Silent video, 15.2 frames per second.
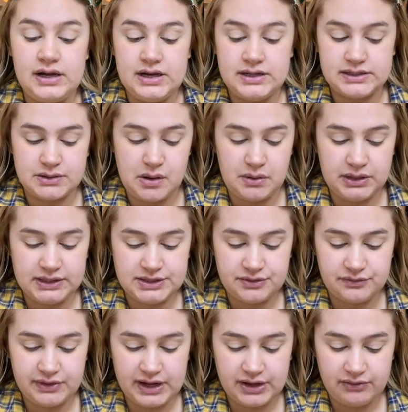so I wanted to
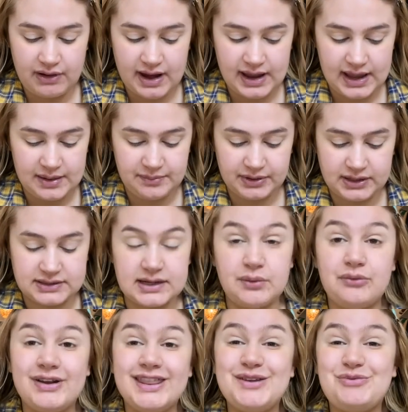recreate it because I
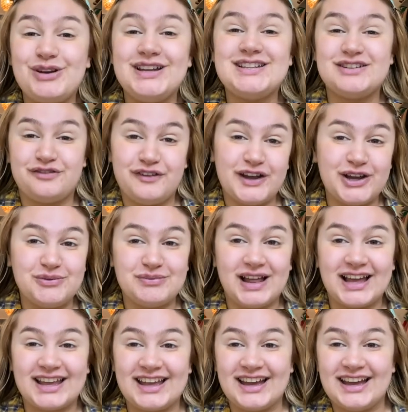really wanted to film
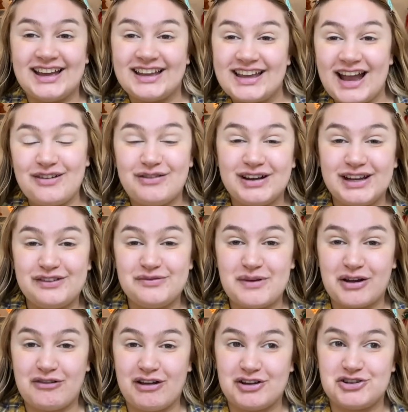like a get ready for my
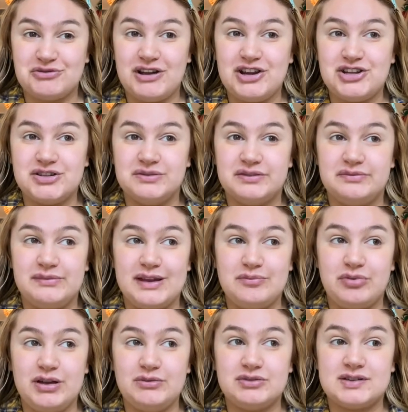graduation with me.
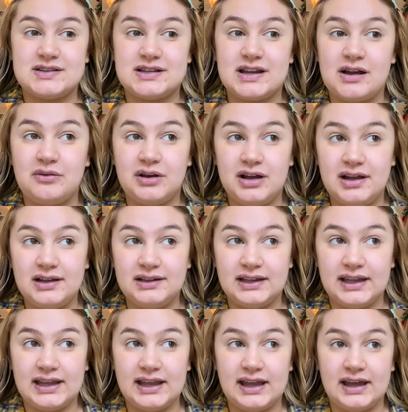But it was so
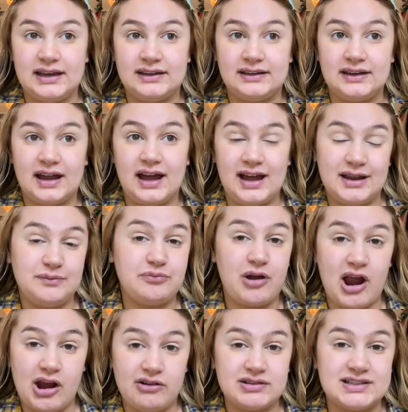early and I
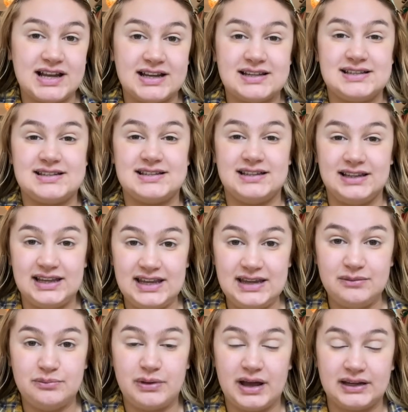prioritised
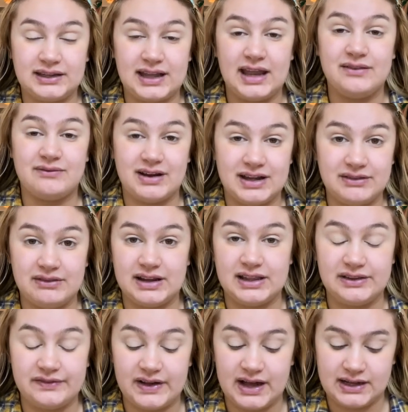sleep and getting ready really
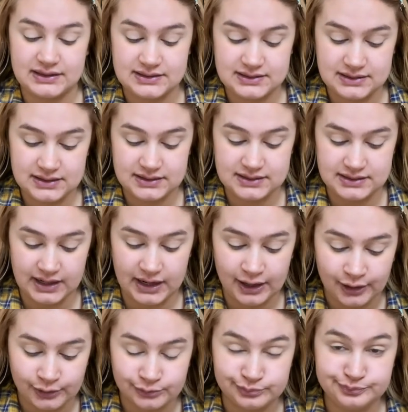fast.
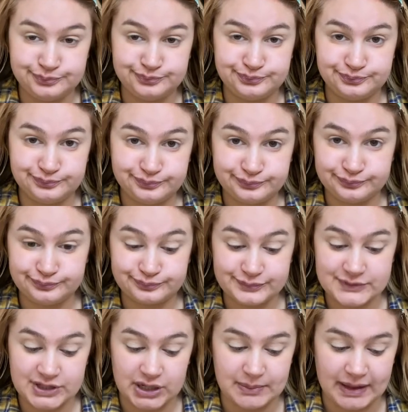So
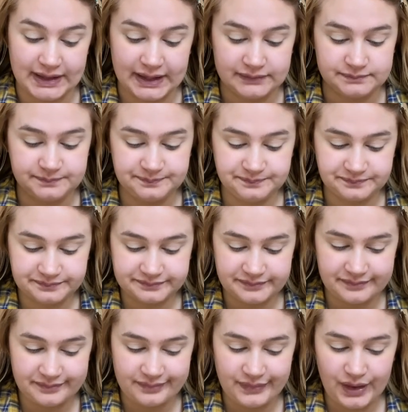sorry about that.
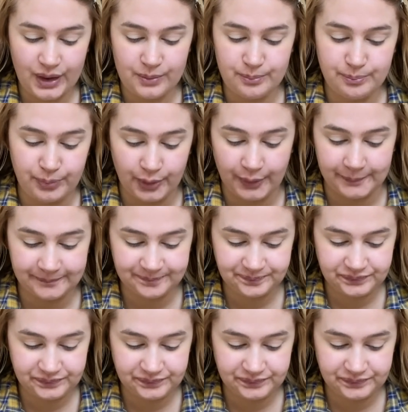But